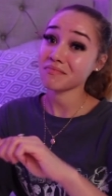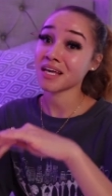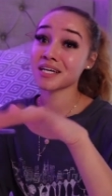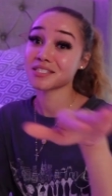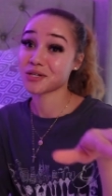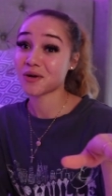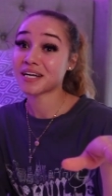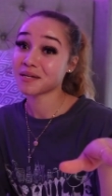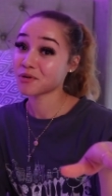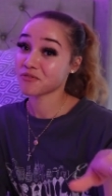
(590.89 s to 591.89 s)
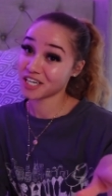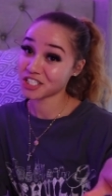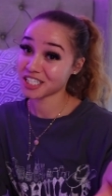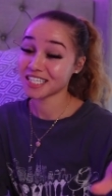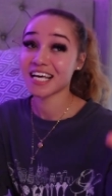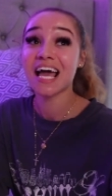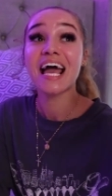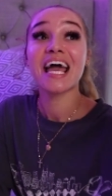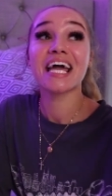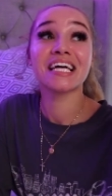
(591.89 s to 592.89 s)
because girl, I need motivation.
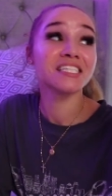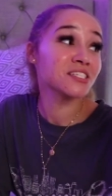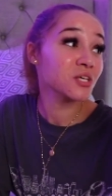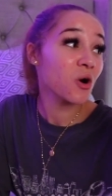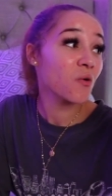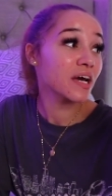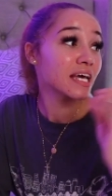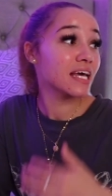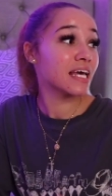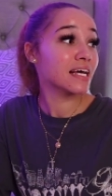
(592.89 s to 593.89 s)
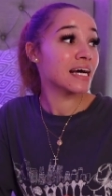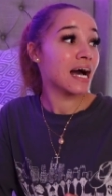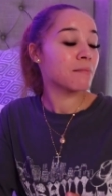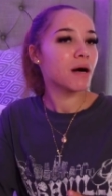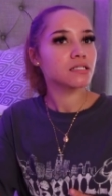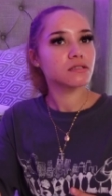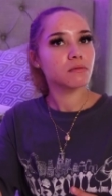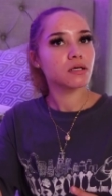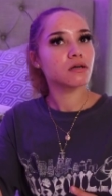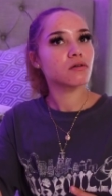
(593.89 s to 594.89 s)
And so it got my
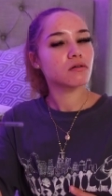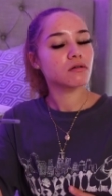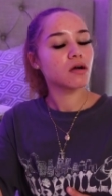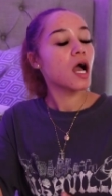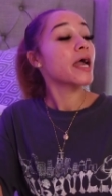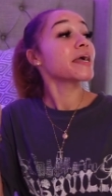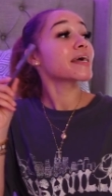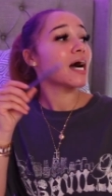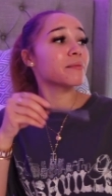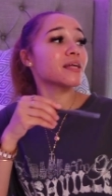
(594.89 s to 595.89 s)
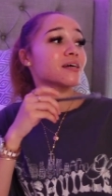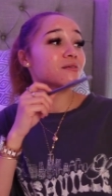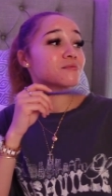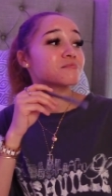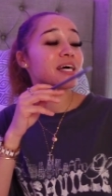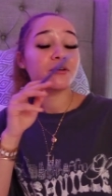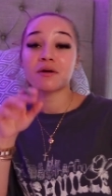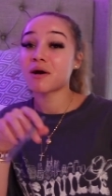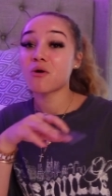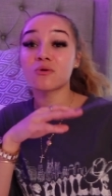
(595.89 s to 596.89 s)
stomach, girl, it got me to
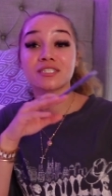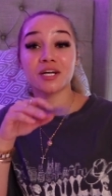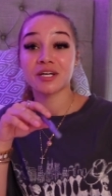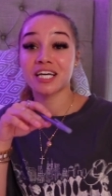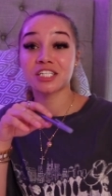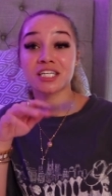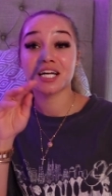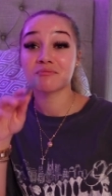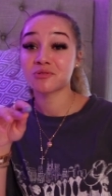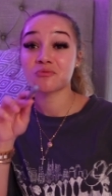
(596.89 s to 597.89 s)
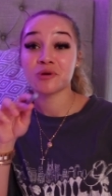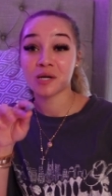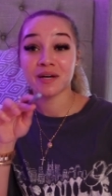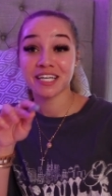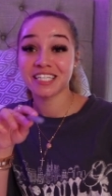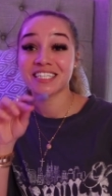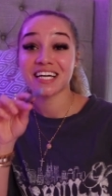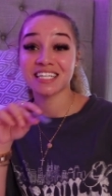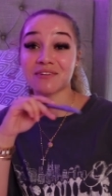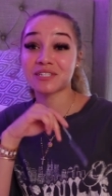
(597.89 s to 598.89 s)
decorate my whole entire kitchen, and I'm so proud of my kitchen.
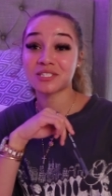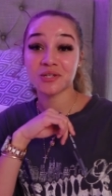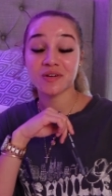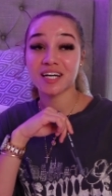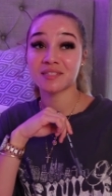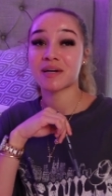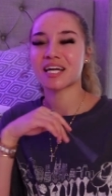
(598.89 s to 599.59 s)
I cannot wait to show you guys in my